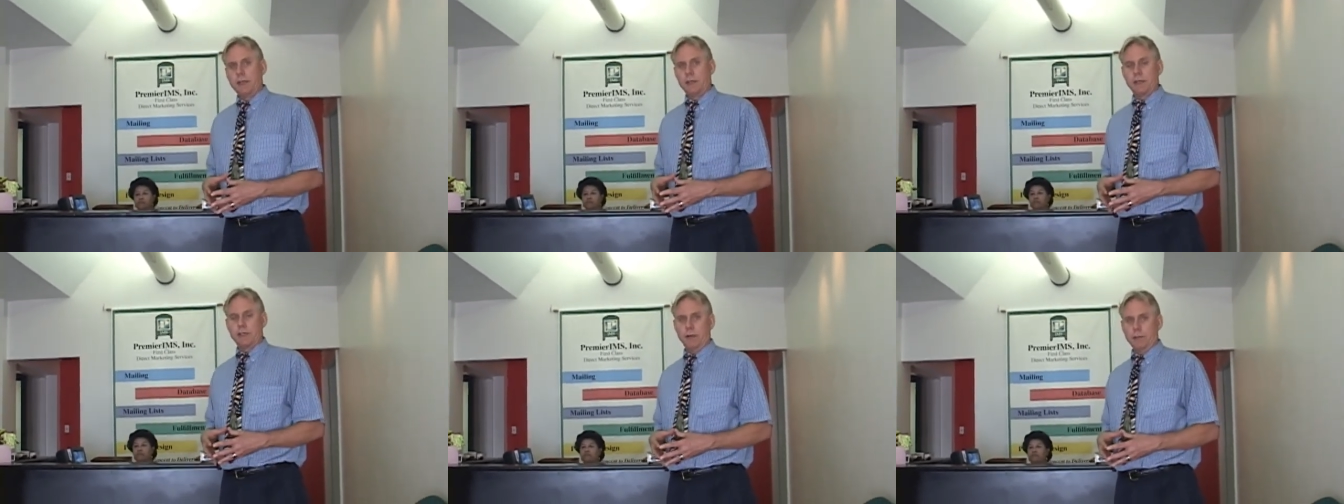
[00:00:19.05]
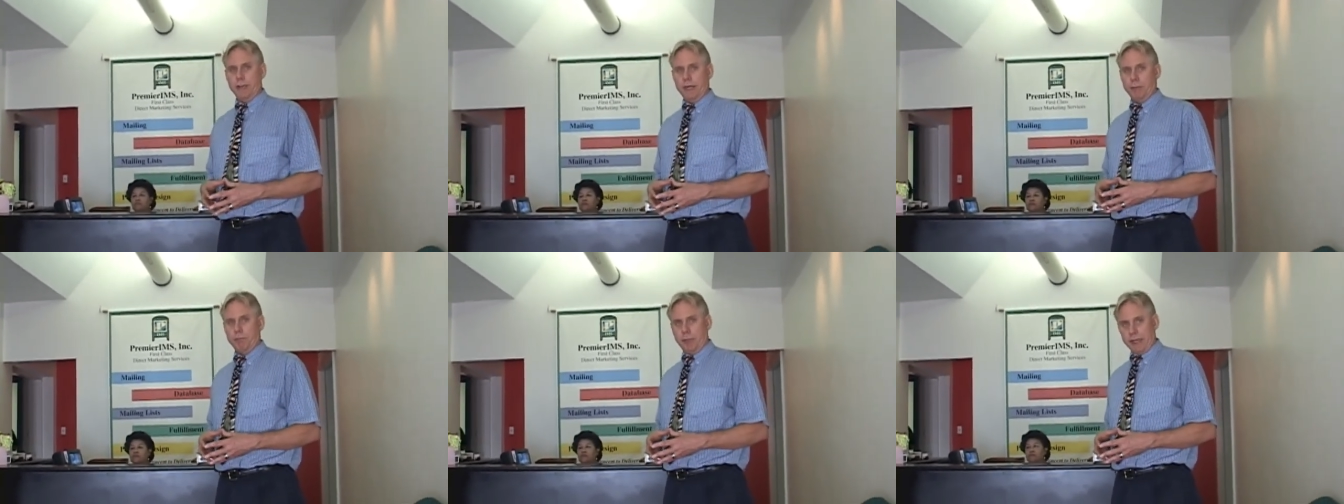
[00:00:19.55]
This is our
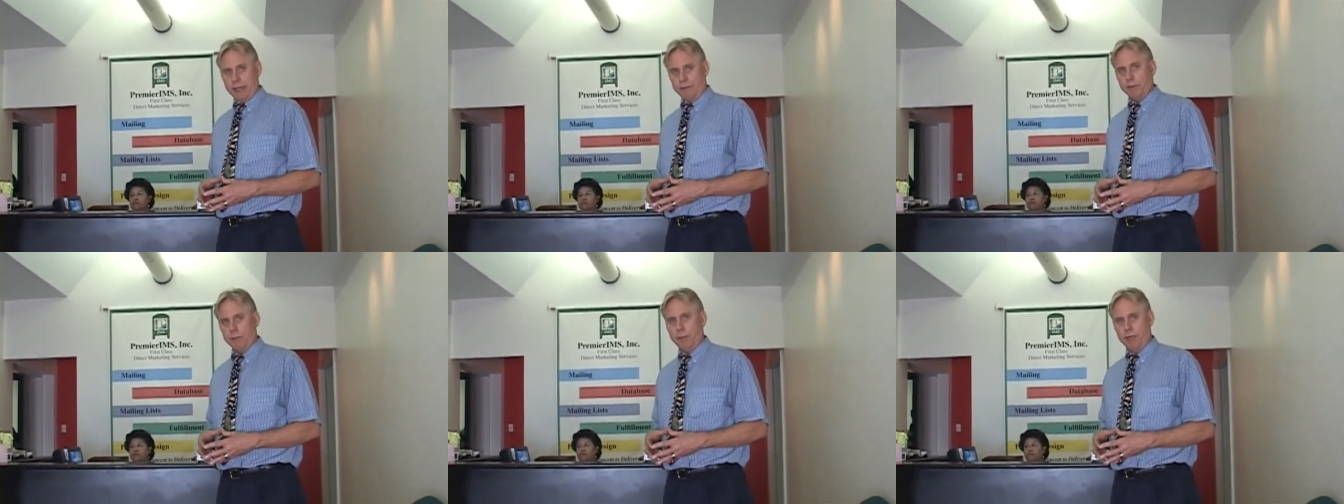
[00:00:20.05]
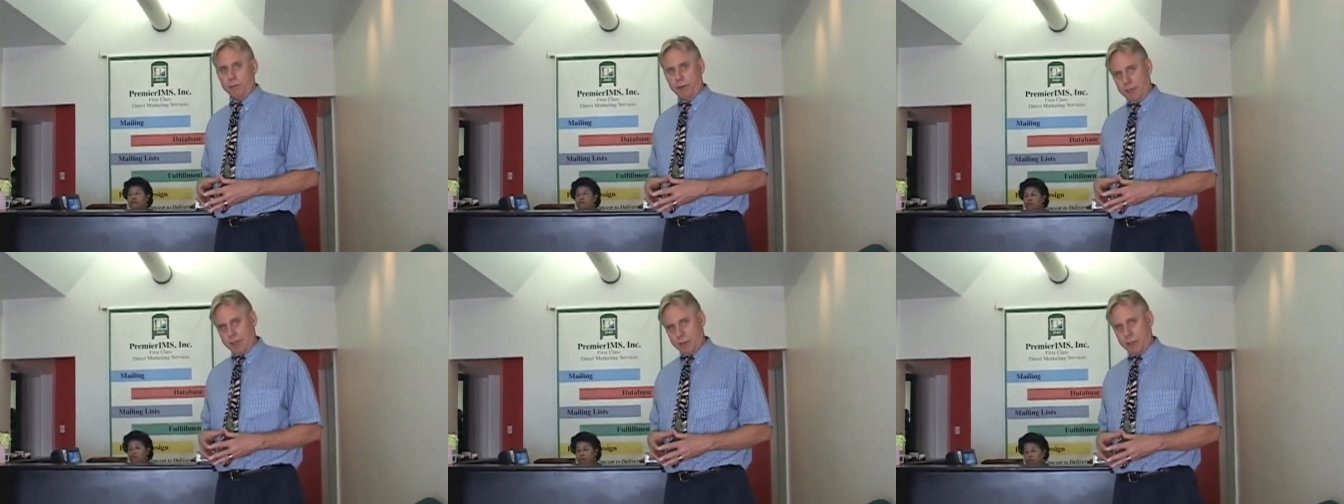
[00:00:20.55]
main plant for mail
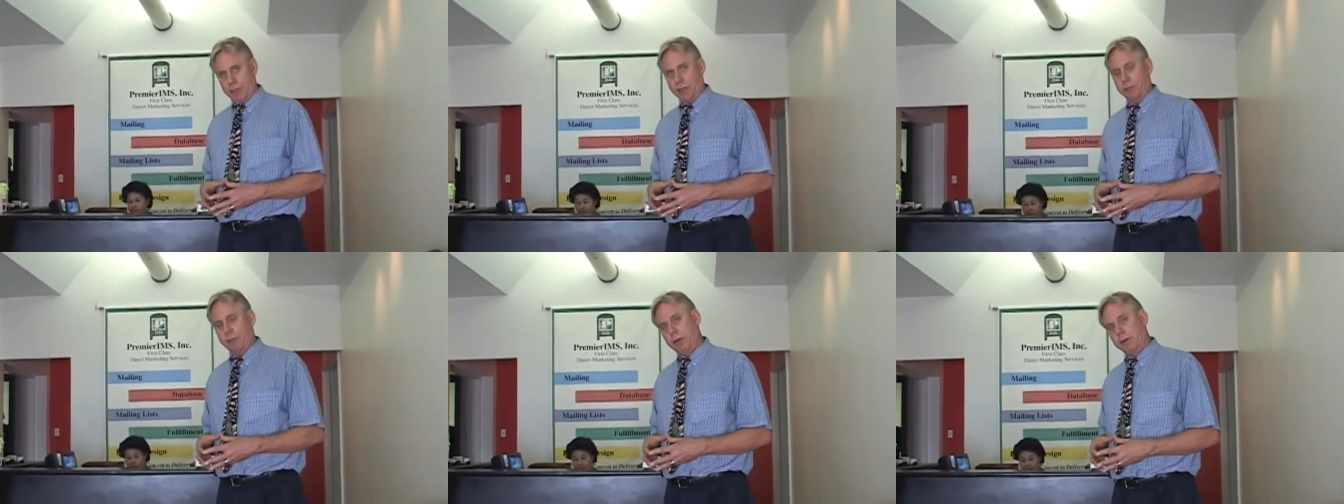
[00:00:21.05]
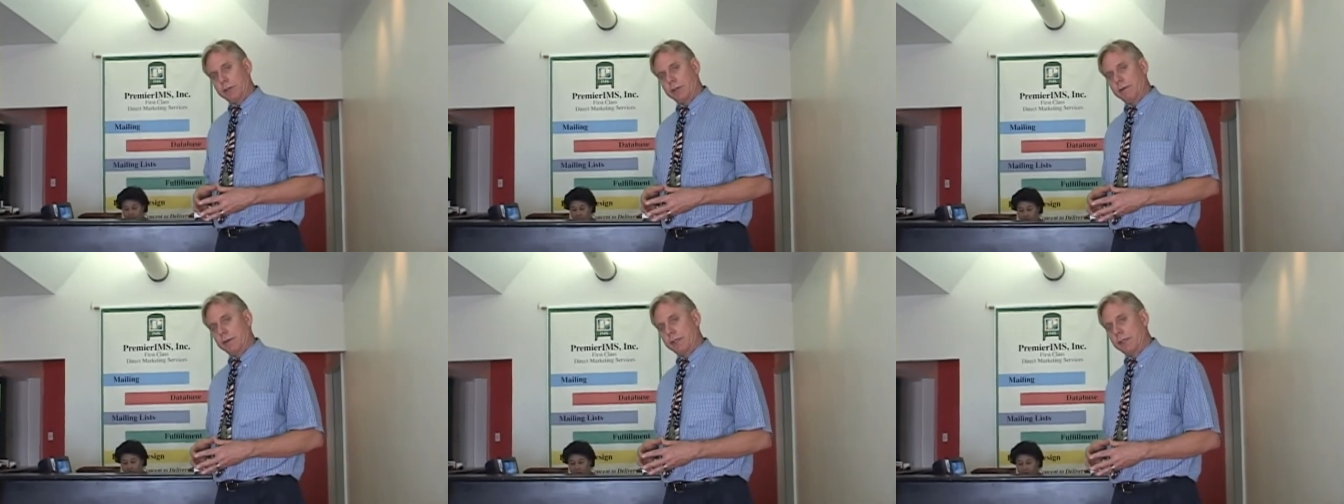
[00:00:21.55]
production and computer
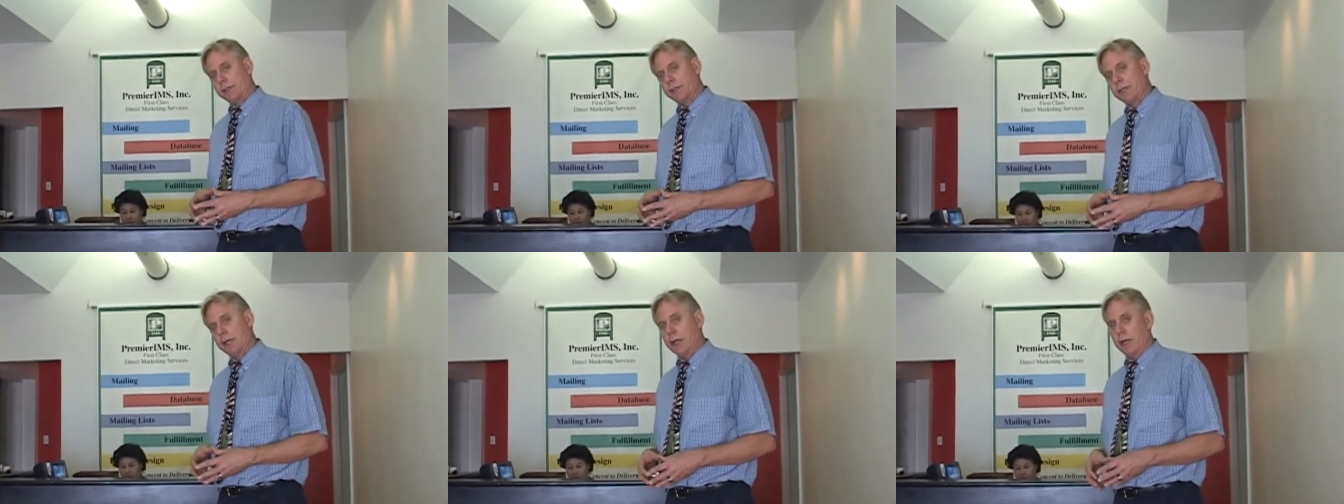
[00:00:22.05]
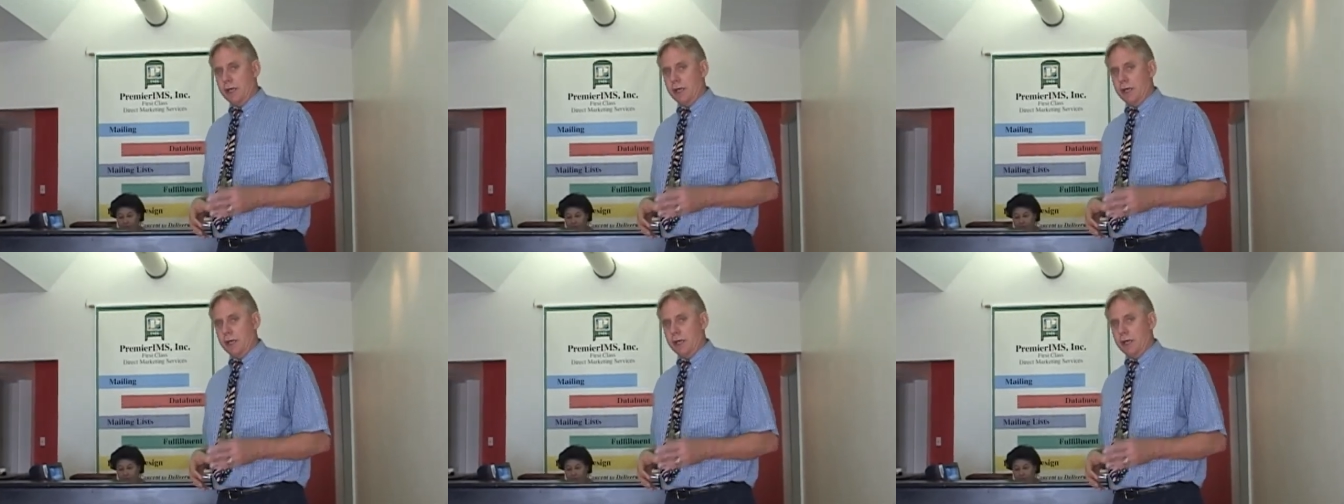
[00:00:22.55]
services.